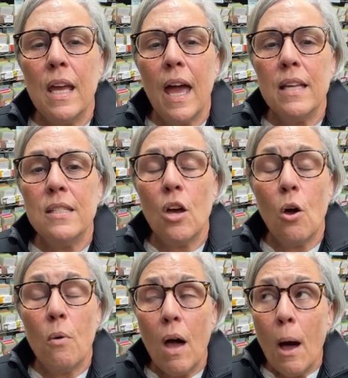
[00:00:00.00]
Yeah,
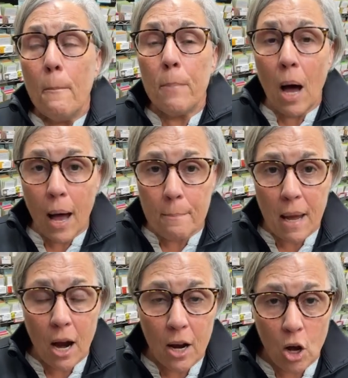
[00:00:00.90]
so
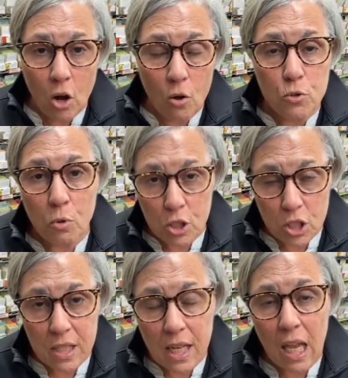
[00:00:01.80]
pot marigolds,
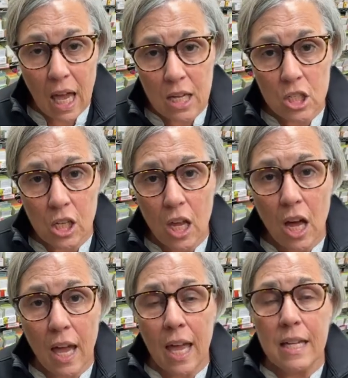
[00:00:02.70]
which is
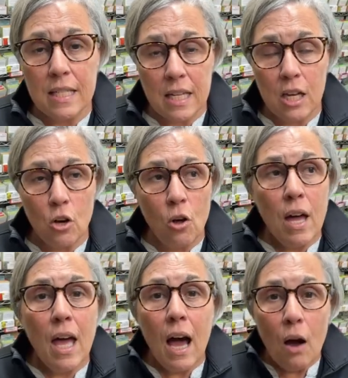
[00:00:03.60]
calendula, and
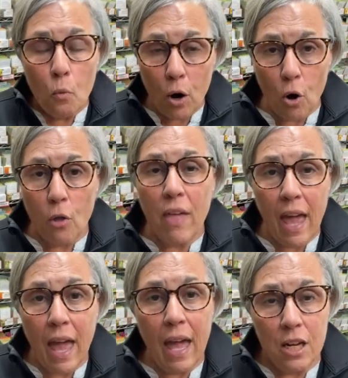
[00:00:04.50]
dill, we're on
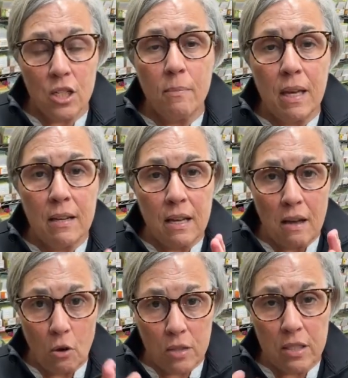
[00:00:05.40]
the edge. I
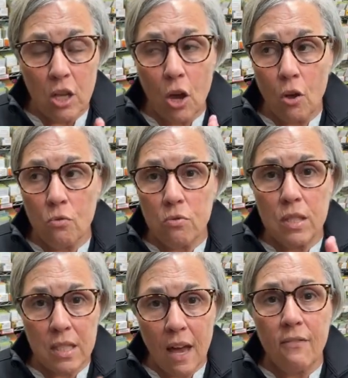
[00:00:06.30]
mean, on
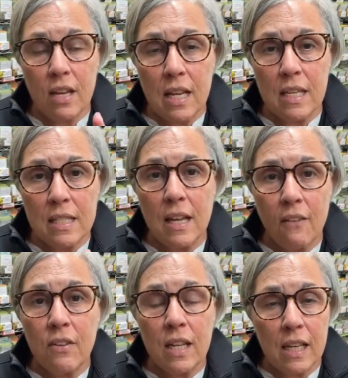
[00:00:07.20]
zone seven is
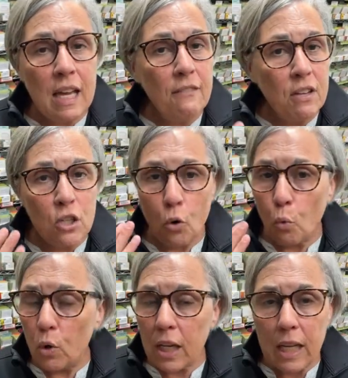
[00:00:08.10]
definitely, if it's
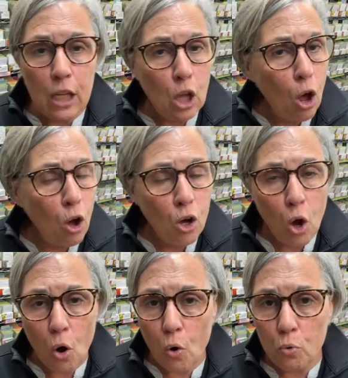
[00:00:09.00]
a really long,
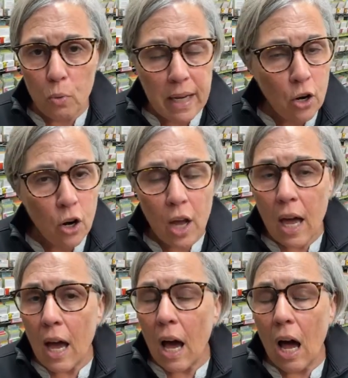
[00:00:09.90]
cold winter,
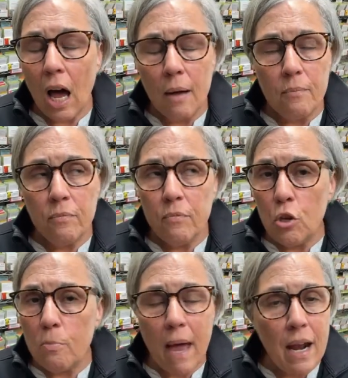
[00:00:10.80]
um,
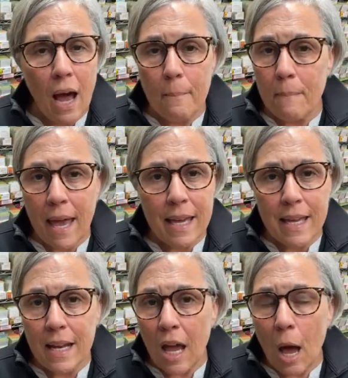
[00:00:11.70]
you may not
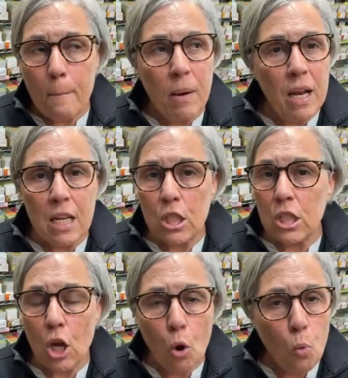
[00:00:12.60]
make it, but it
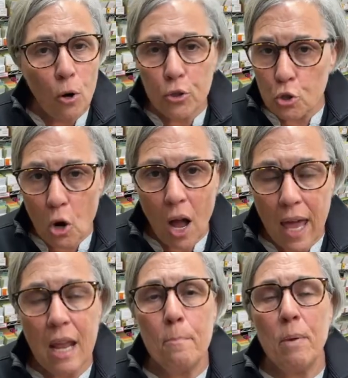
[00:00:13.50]
is so worth
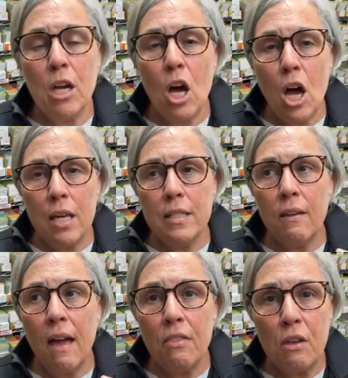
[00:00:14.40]
trying it
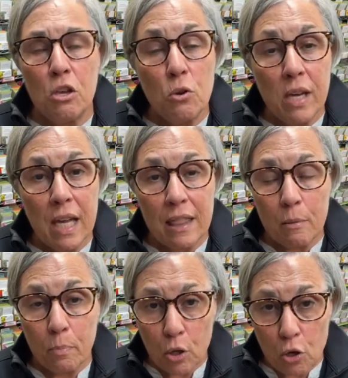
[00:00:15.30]
because you
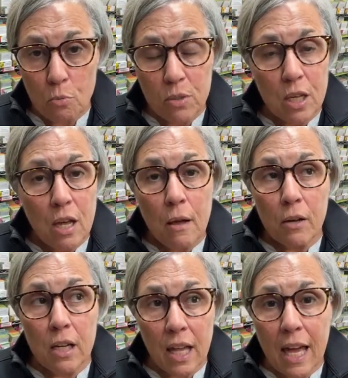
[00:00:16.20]
get the blooms
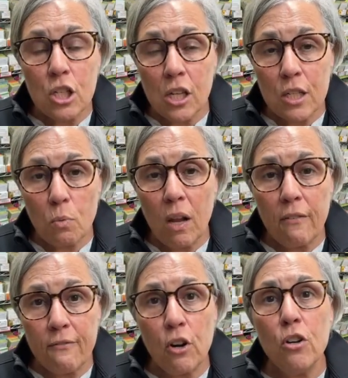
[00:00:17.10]
Calendula is one
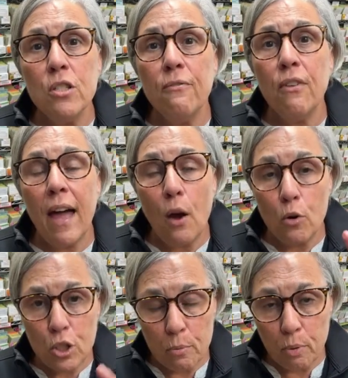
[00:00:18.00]
of the first
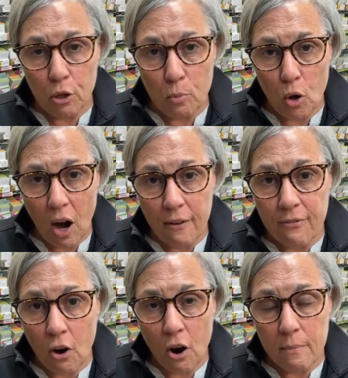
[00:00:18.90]
flowers to bloom on
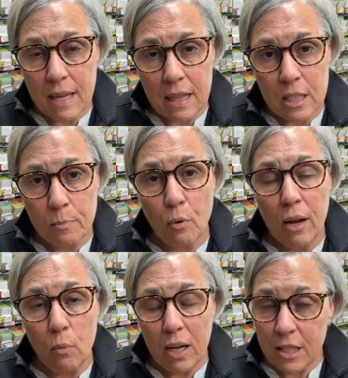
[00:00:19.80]
our farm in the
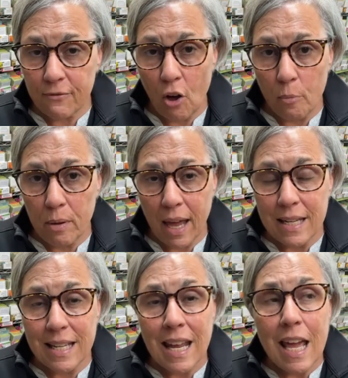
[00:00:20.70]
spring when it's fall
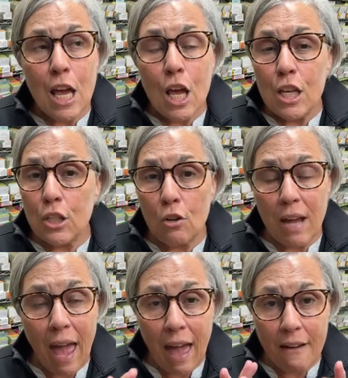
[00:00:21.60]
planted. So
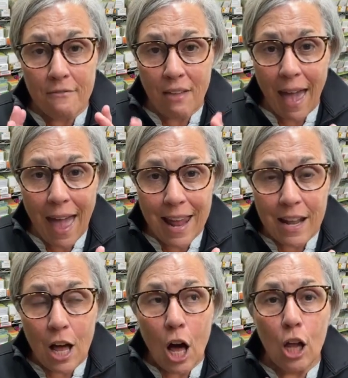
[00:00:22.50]
to have
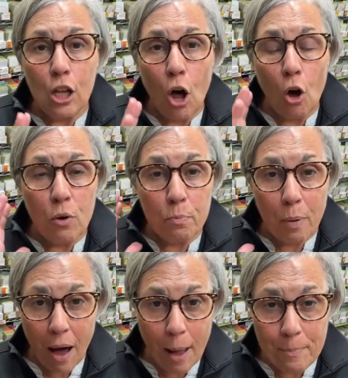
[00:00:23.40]
that along
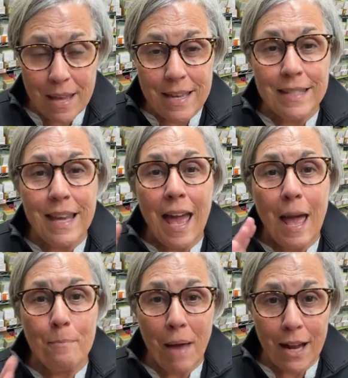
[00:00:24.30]
with poppies
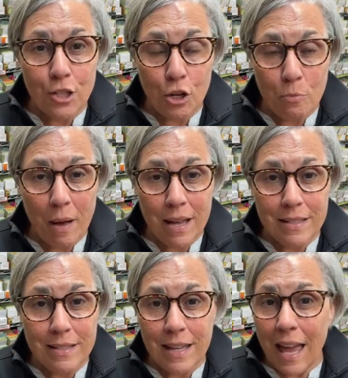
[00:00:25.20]
and bachelor
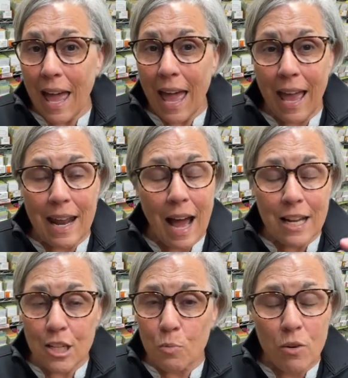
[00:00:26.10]
buttons, and
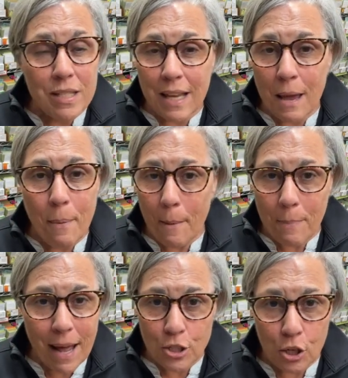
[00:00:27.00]
I just want to say
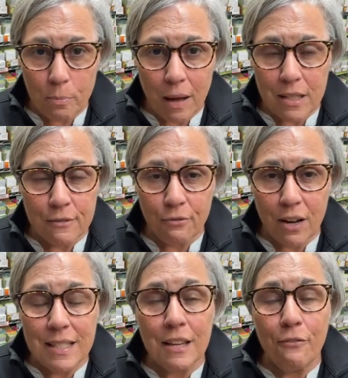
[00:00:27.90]
about bachelor buttons,
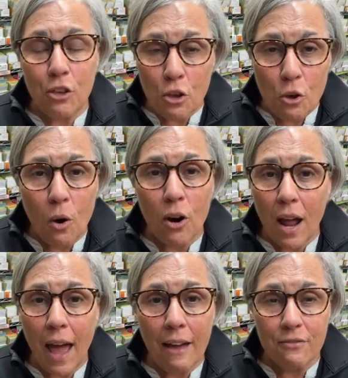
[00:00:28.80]
friends, if you
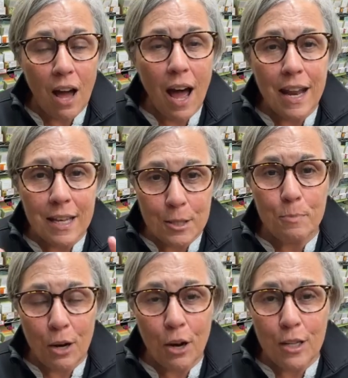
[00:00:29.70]
are not have not
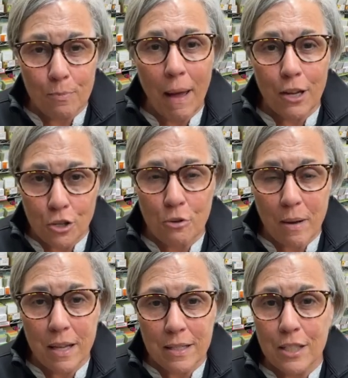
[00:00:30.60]
experienced
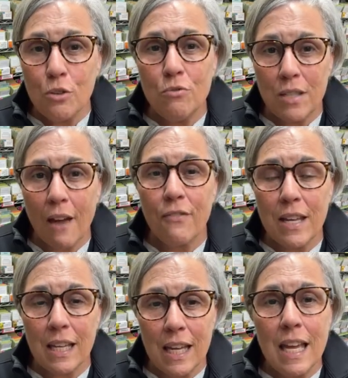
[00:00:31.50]
bachelor buttons, you
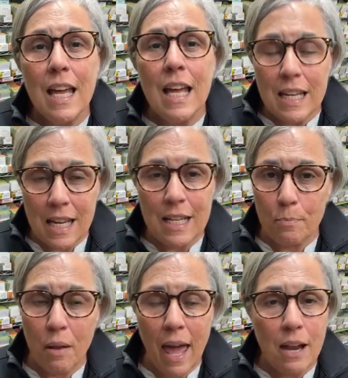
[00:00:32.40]
definitely
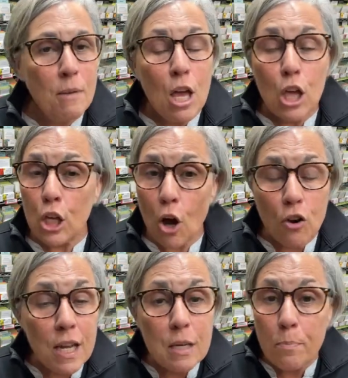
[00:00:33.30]
need to plant them. You
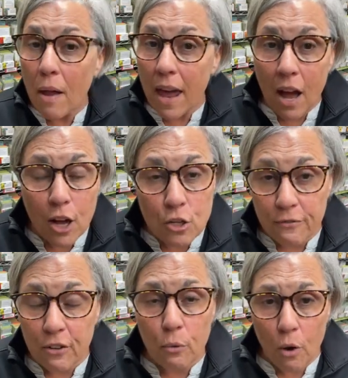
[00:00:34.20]
don't need to plant a
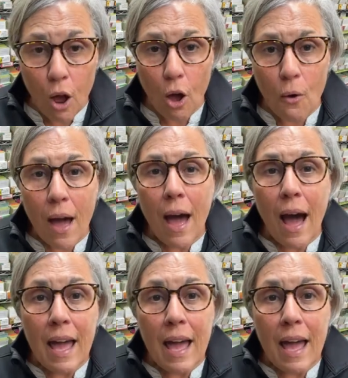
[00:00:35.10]
hundred foot row.